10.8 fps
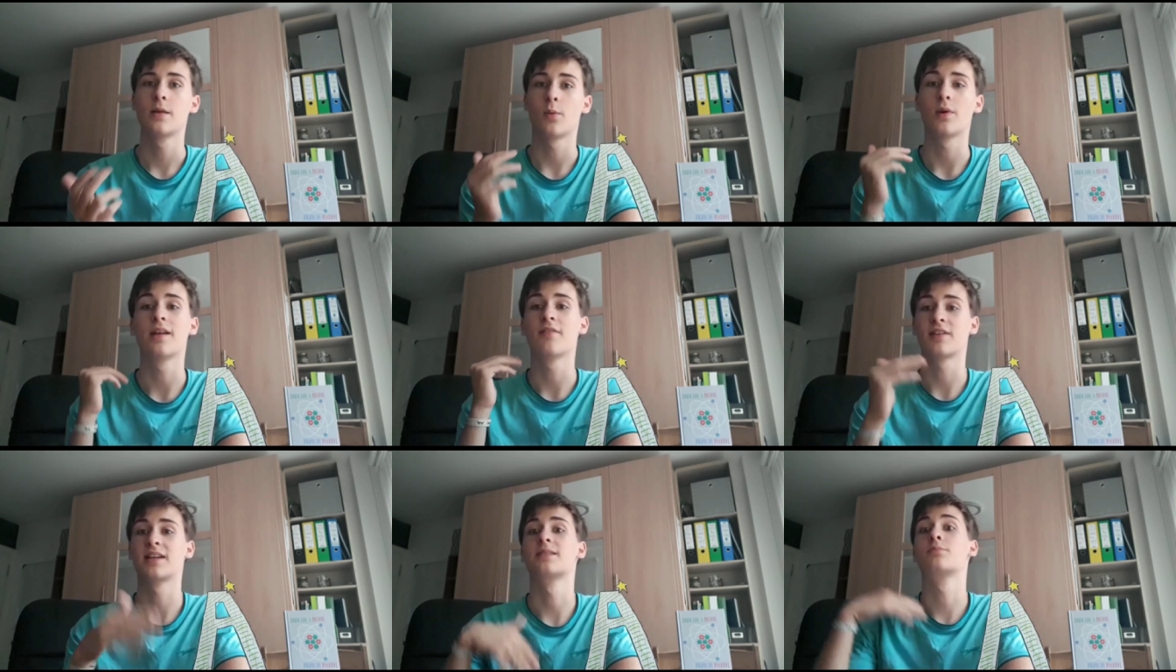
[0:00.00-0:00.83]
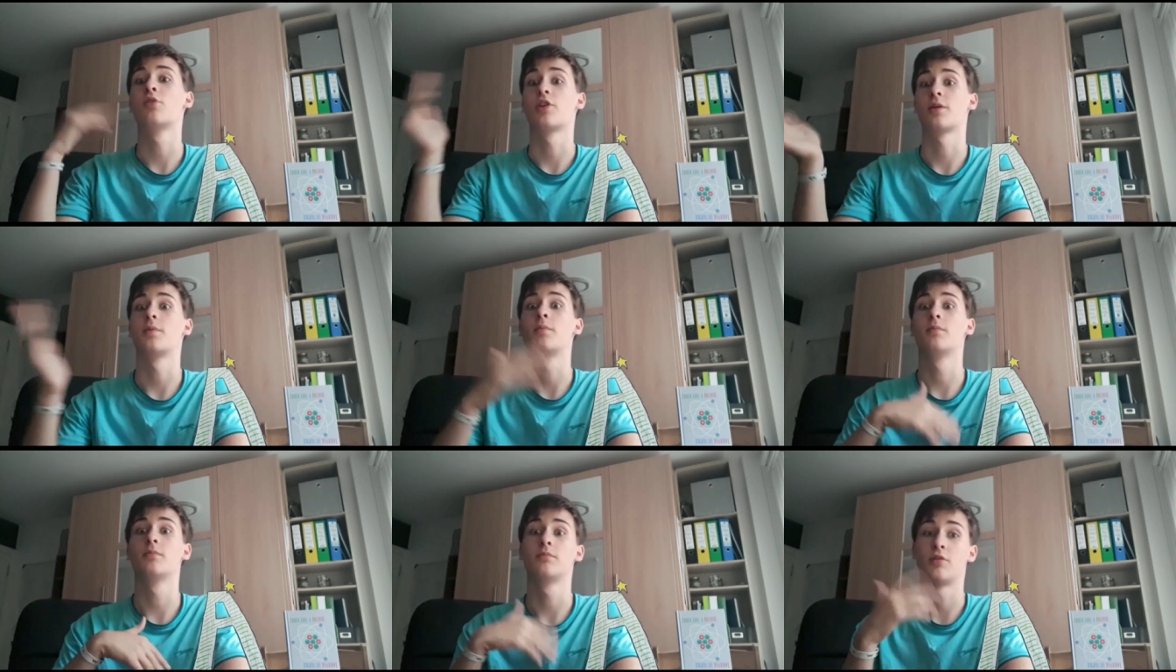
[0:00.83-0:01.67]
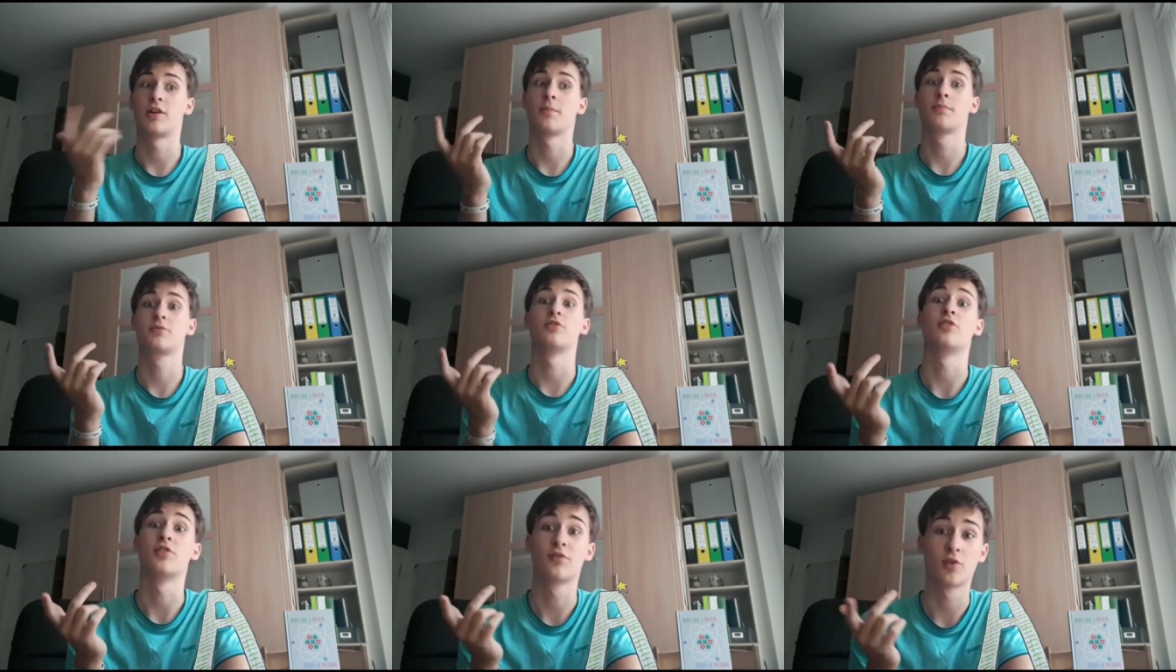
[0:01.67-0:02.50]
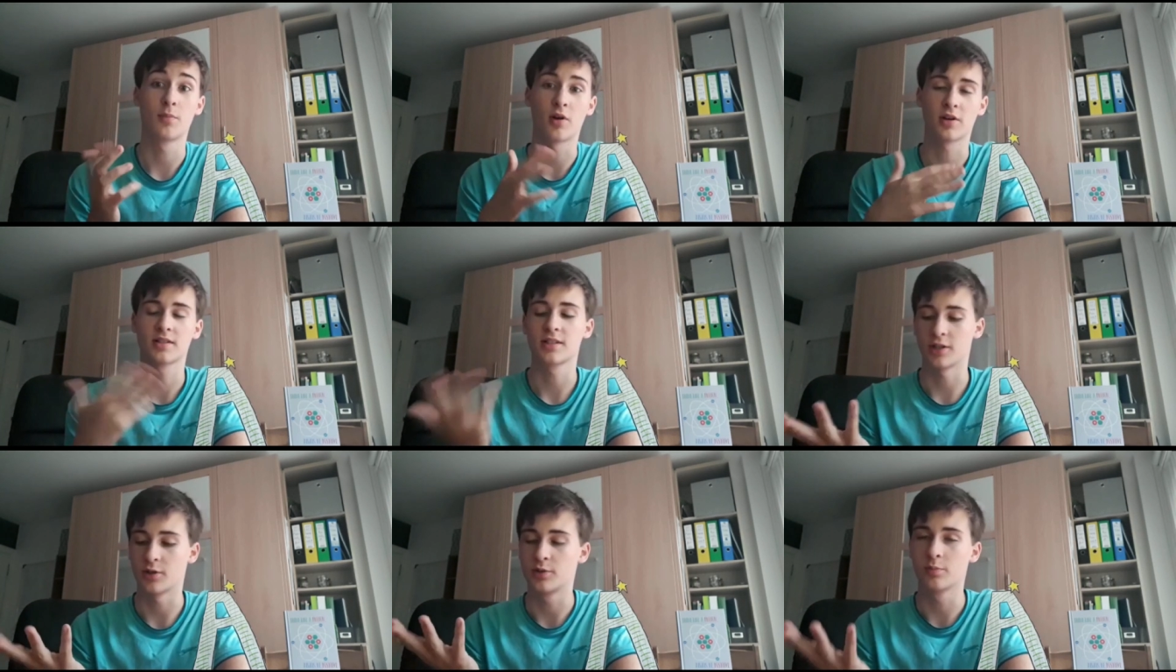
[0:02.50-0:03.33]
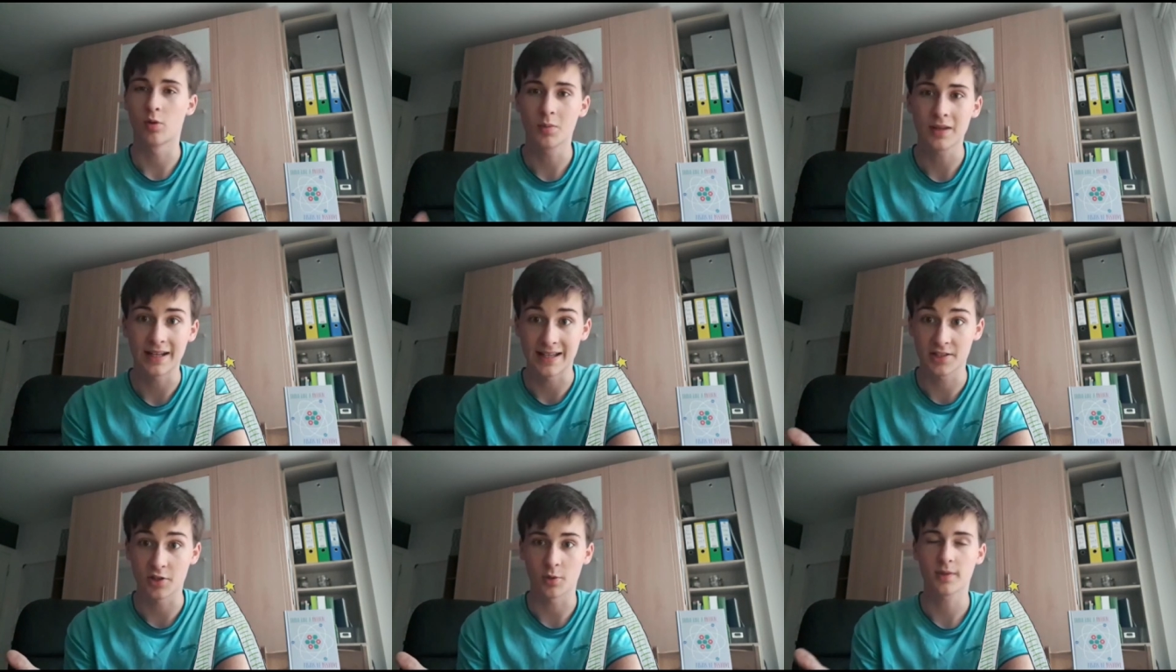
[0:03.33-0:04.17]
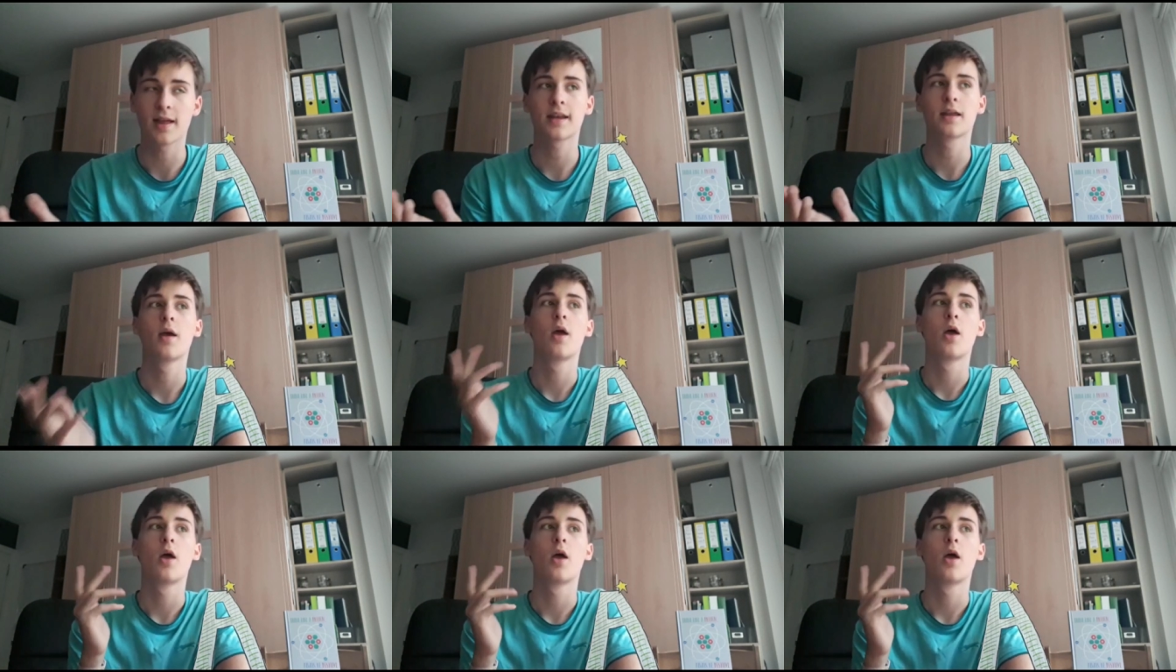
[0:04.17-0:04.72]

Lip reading: Whenever it gets brought up to uniform marks, you'll probably get an A star with that.